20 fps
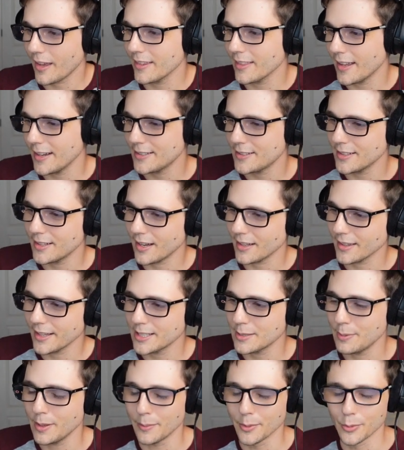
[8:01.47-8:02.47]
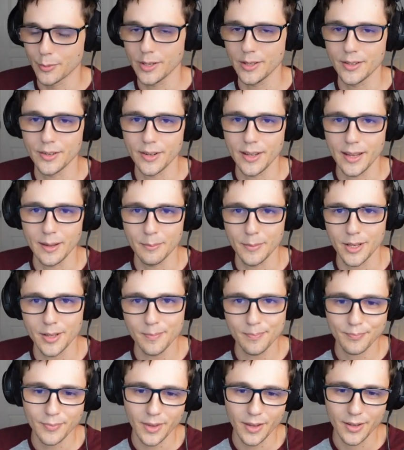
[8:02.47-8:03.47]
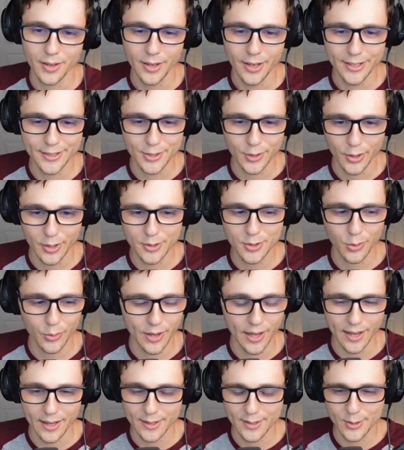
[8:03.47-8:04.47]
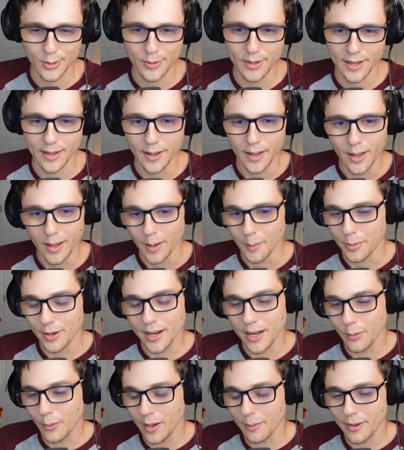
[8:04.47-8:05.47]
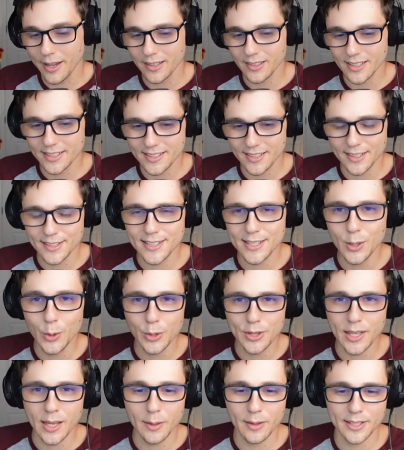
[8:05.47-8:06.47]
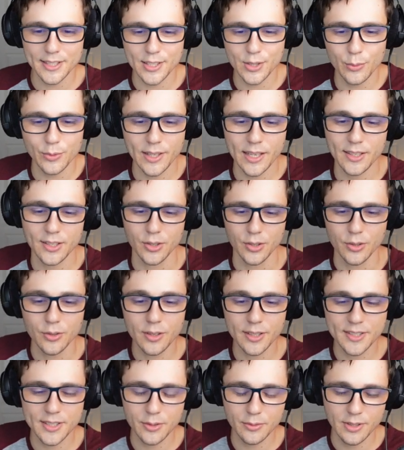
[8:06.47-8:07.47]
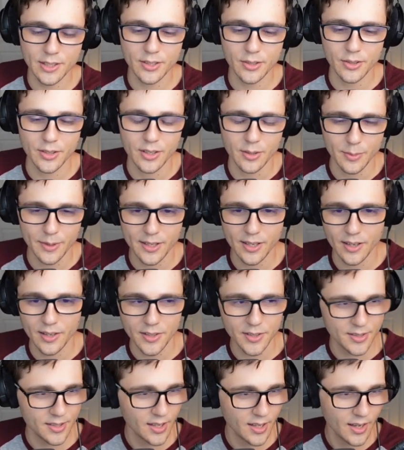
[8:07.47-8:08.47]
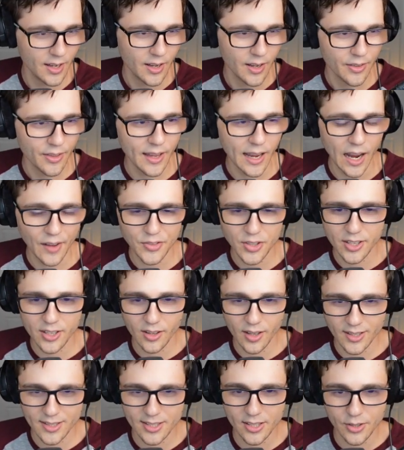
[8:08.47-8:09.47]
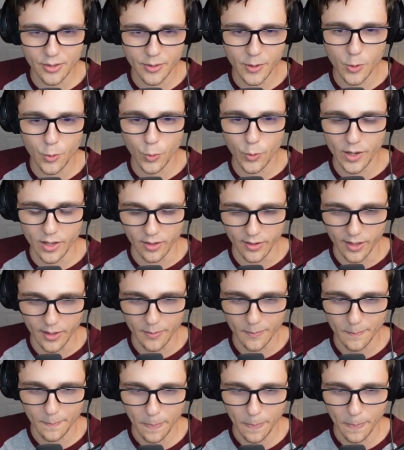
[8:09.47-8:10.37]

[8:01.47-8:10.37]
I'd like to, I'd like to be able to read their name, but it's, it's okay. It's okay. But anyway, man, let's, let's see what they, let's see what they do. Let's see what they do here because they have to kill Octillery quickly.